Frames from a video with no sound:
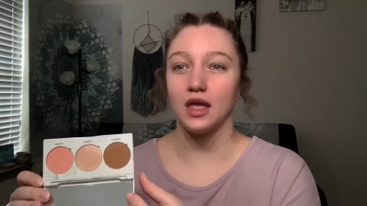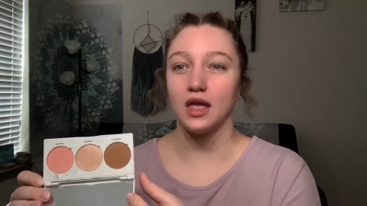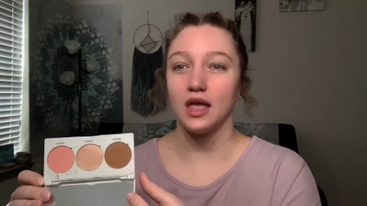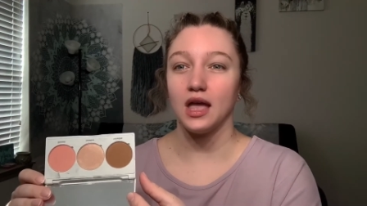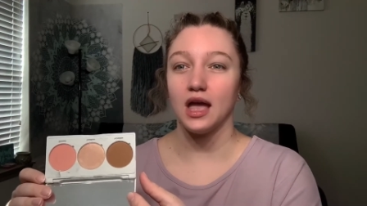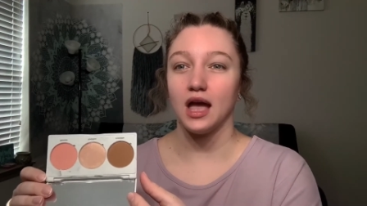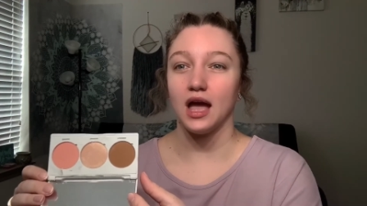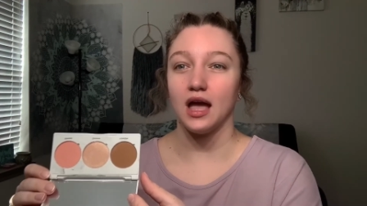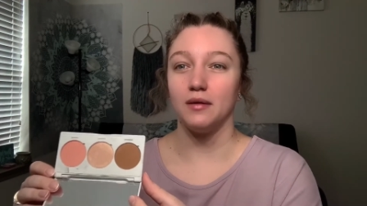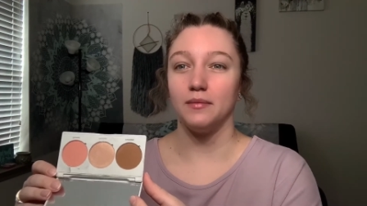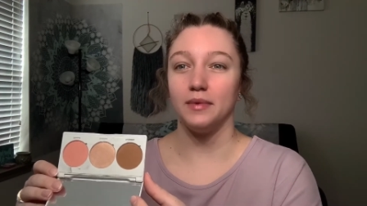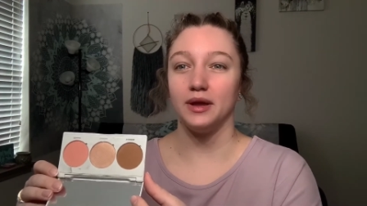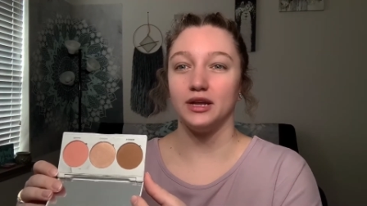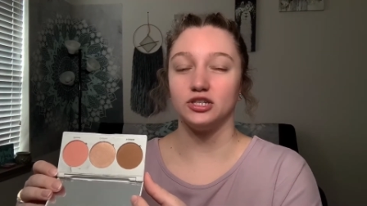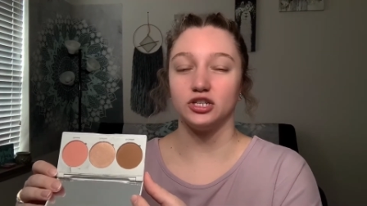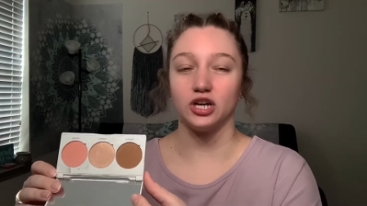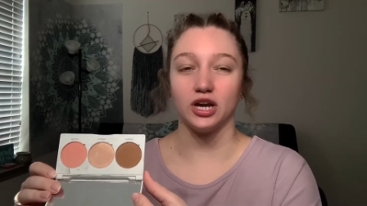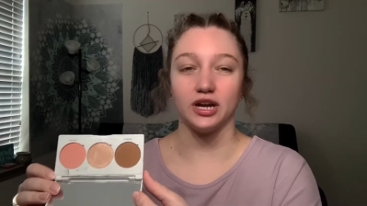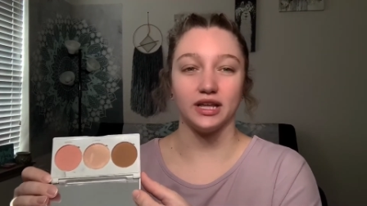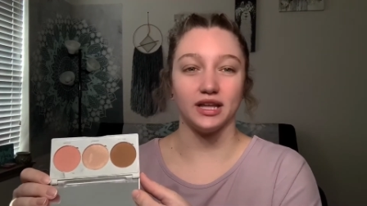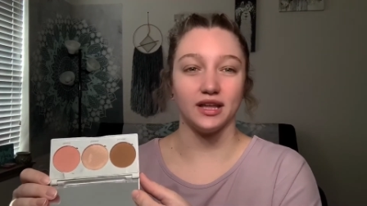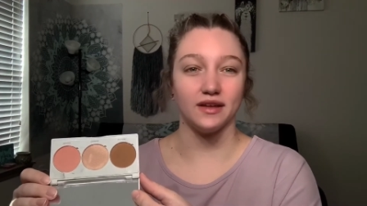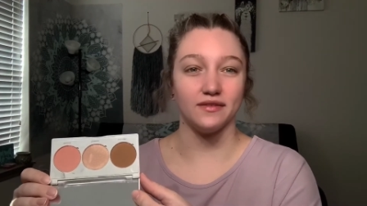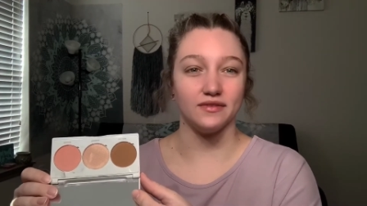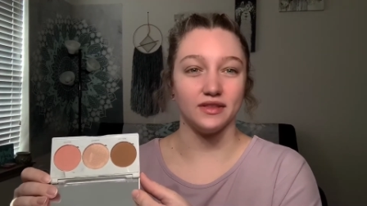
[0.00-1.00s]
I might try
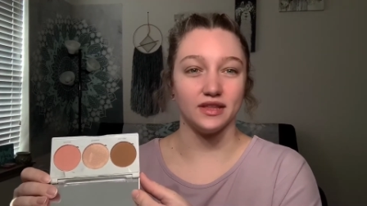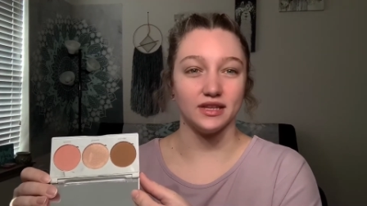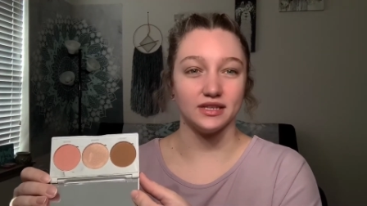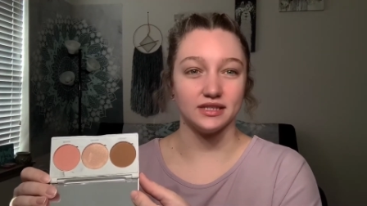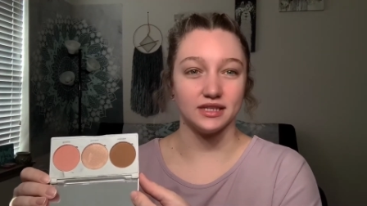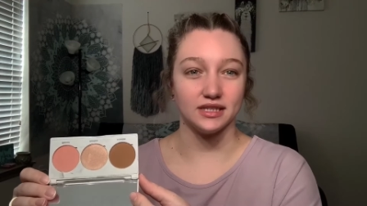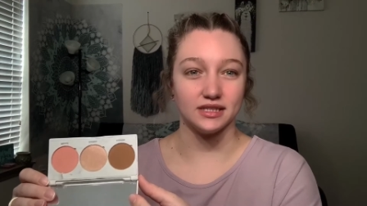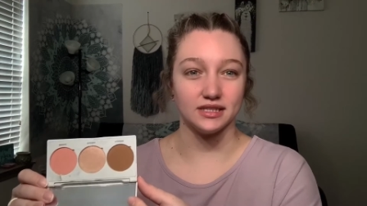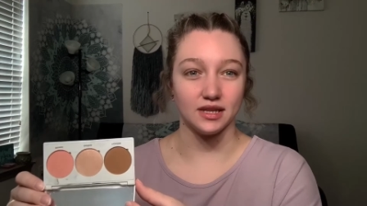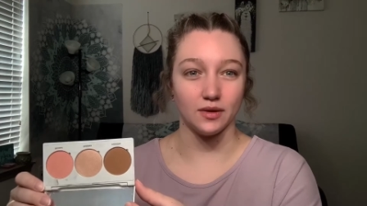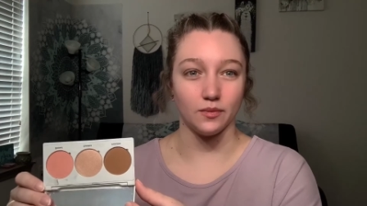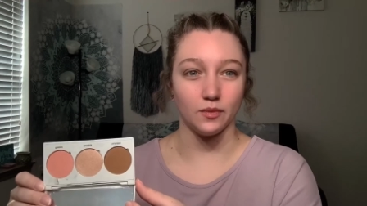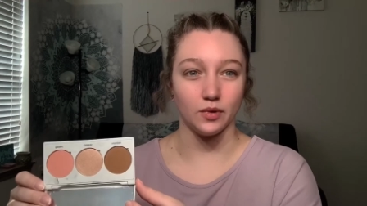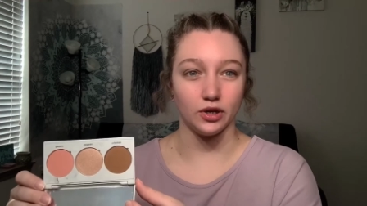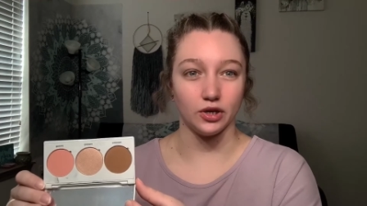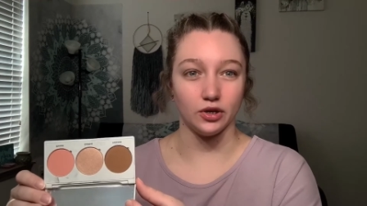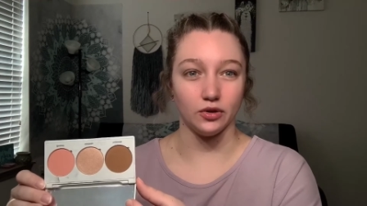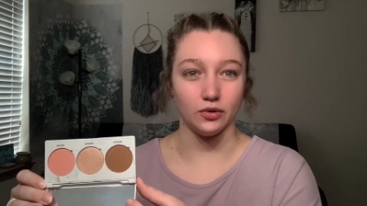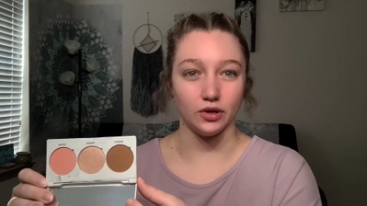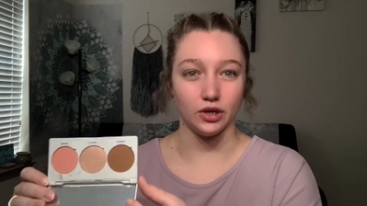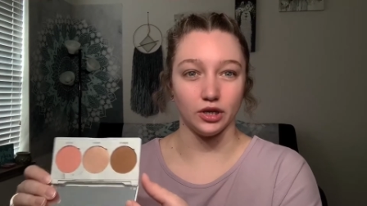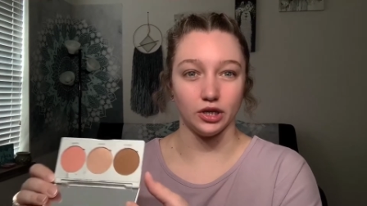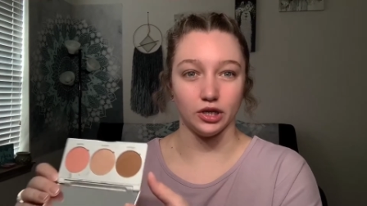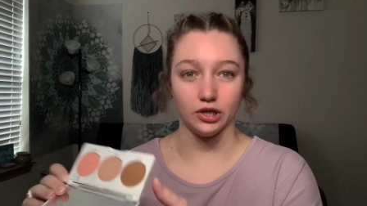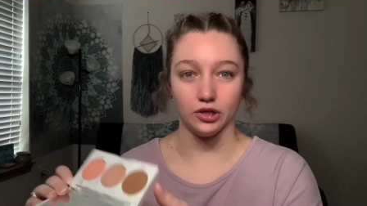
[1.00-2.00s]
to give this to someone who
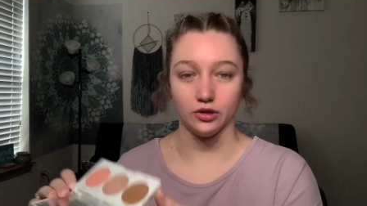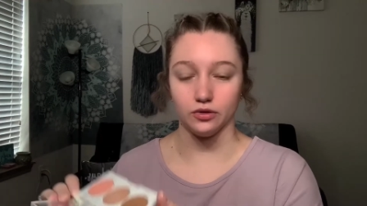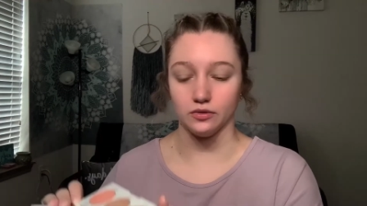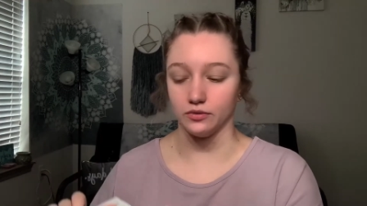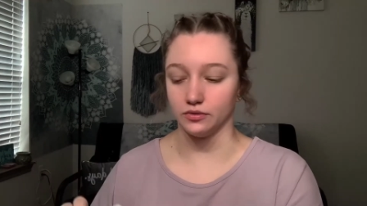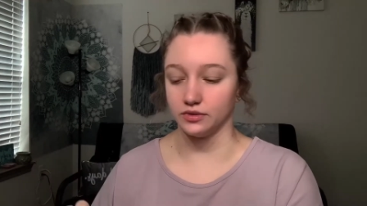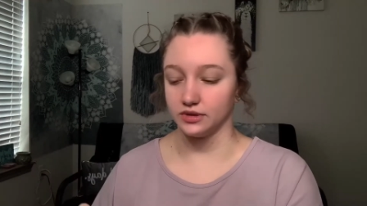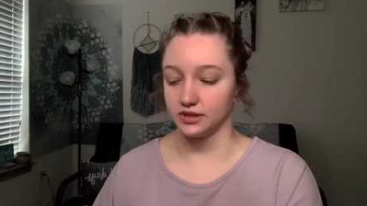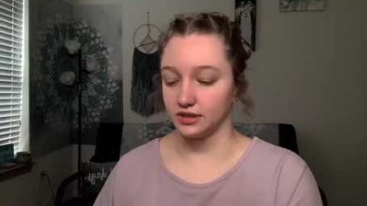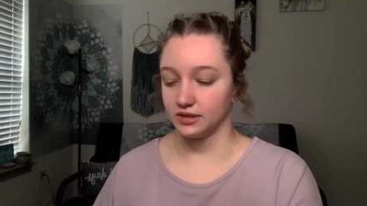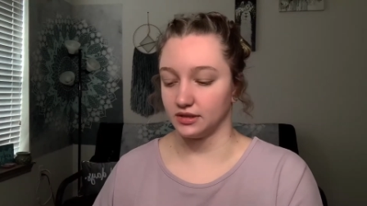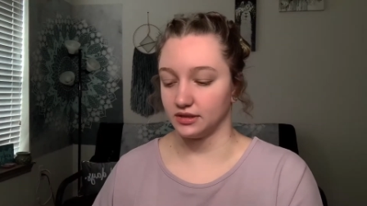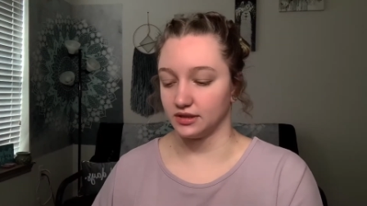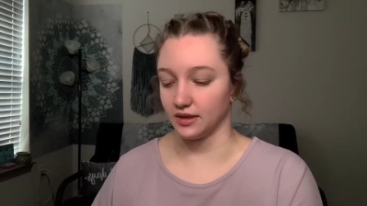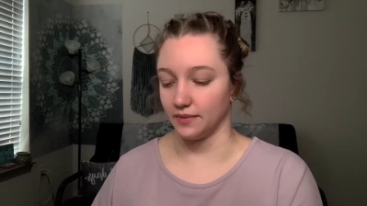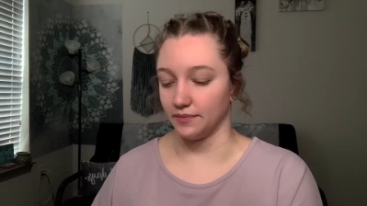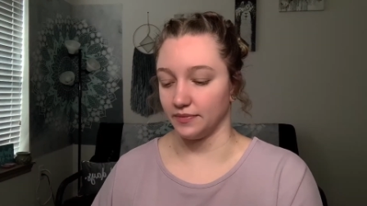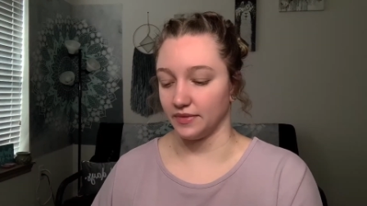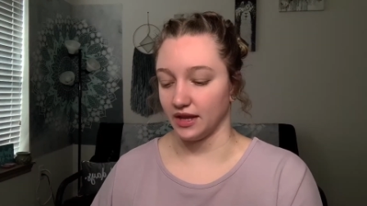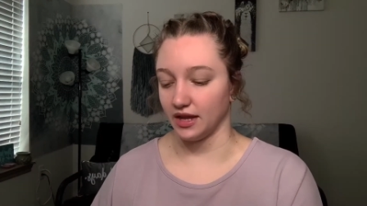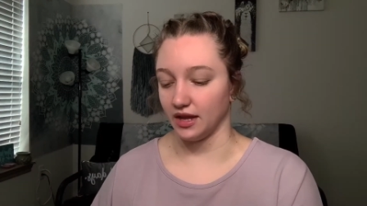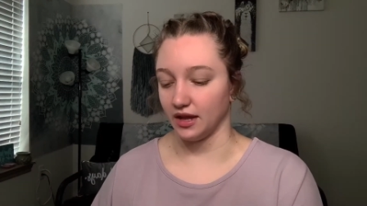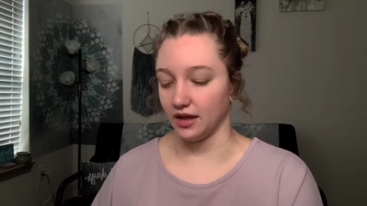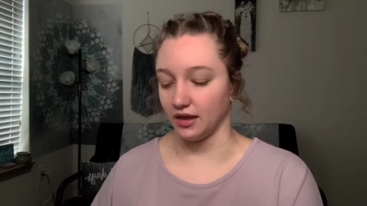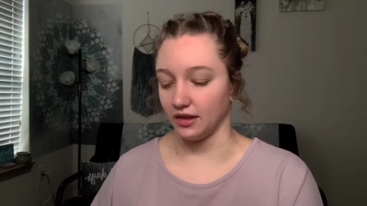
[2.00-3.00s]
could use
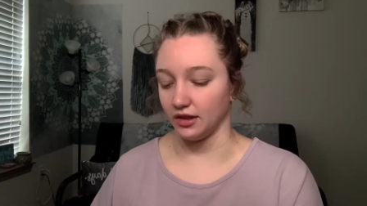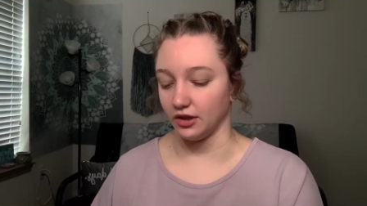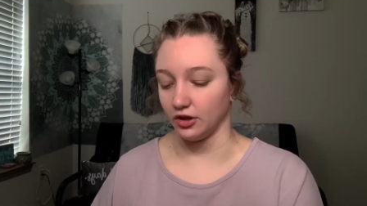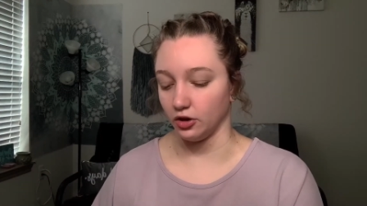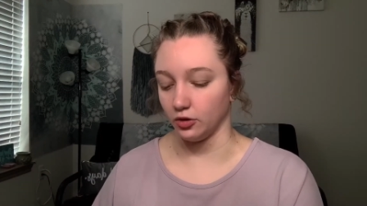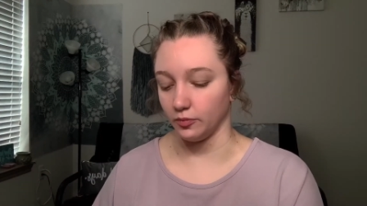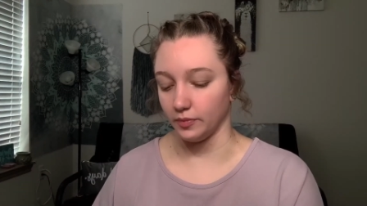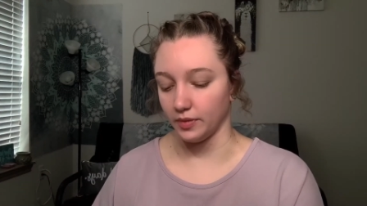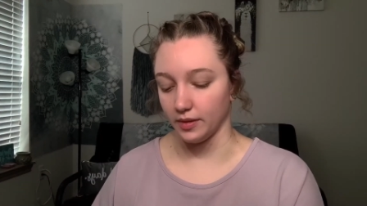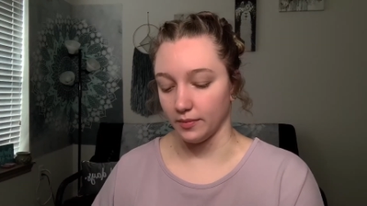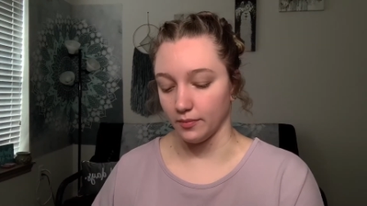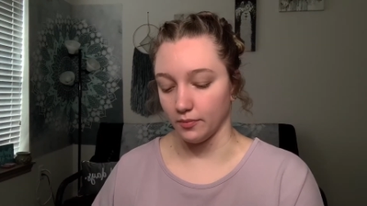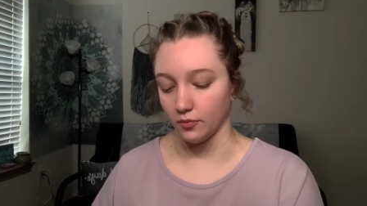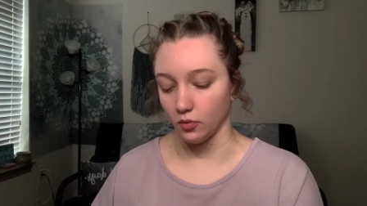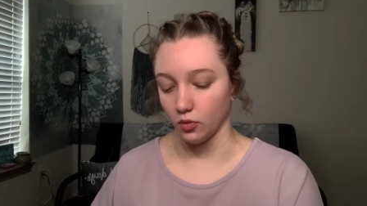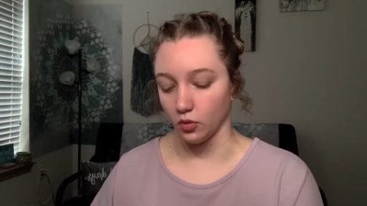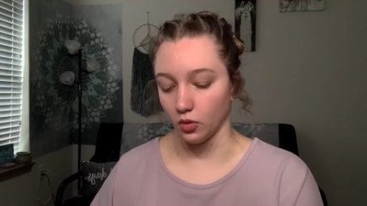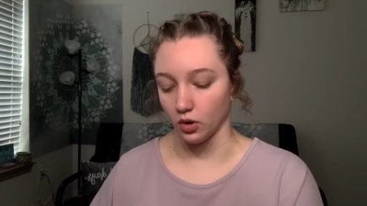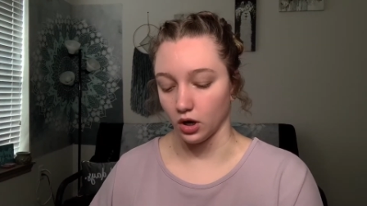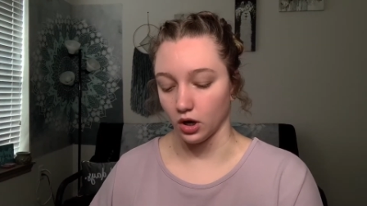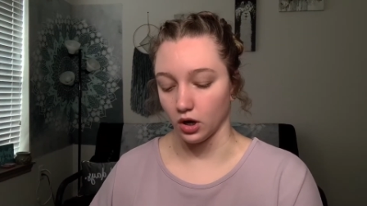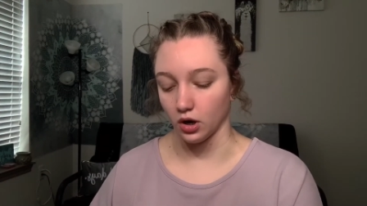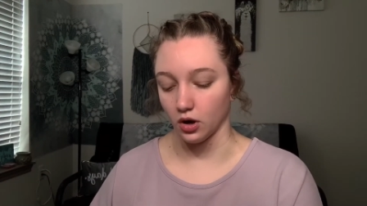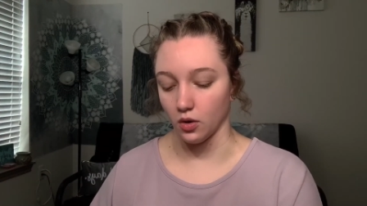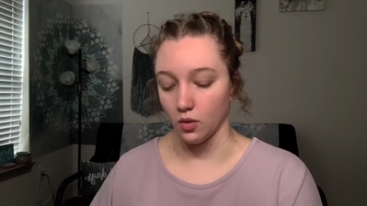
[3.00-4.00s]
something a little bit
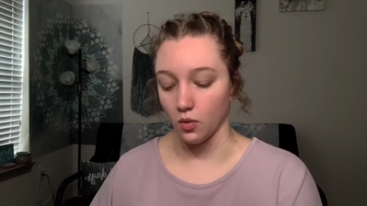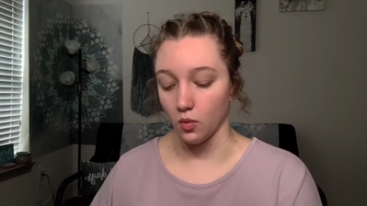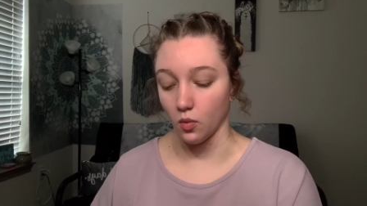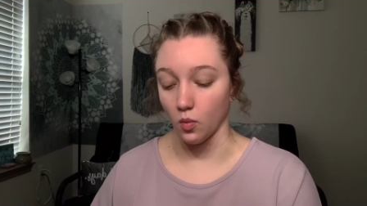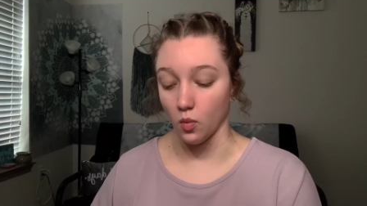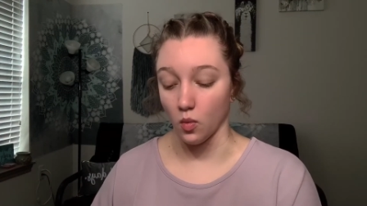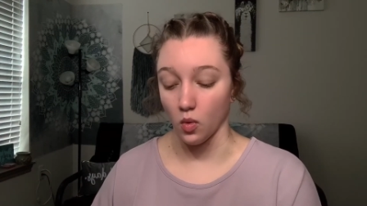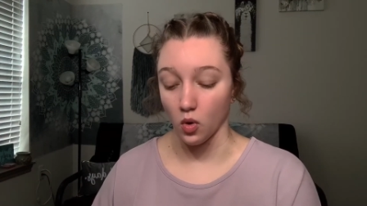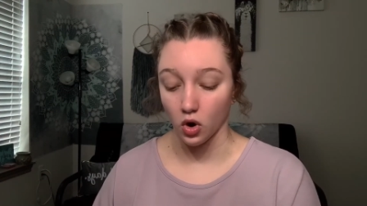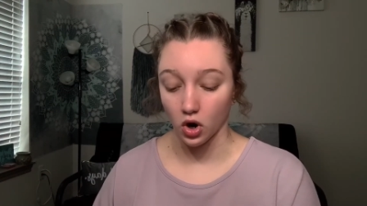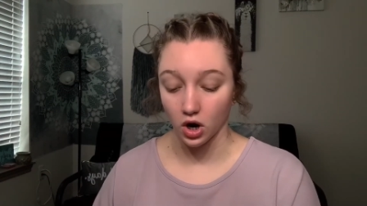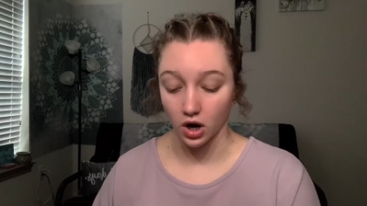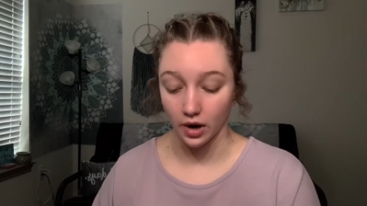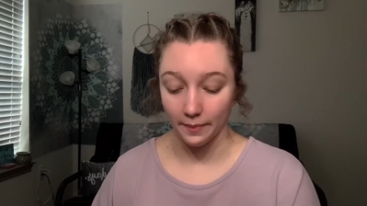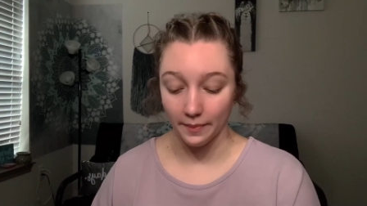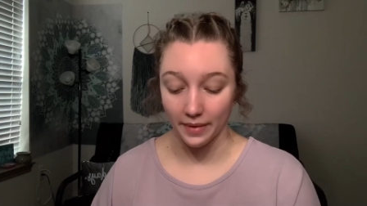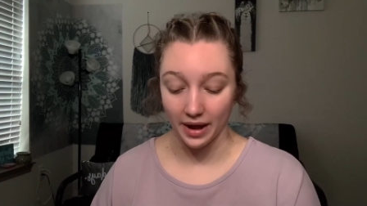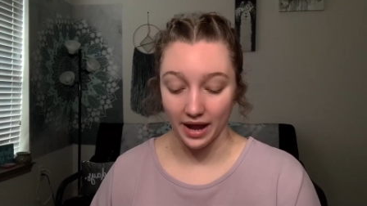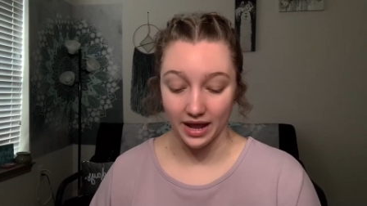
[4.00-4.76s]
more warm.